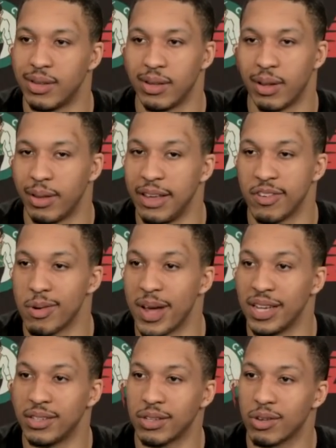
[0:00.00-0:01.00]
the, these are the
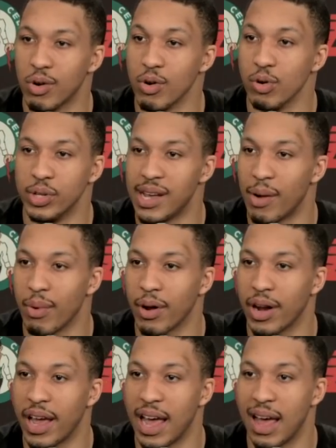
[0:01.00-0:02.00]
best crews that we're
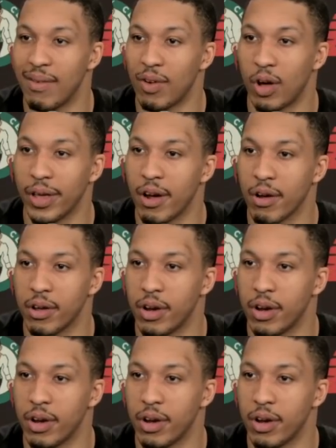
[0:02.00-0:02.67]
going to have all year.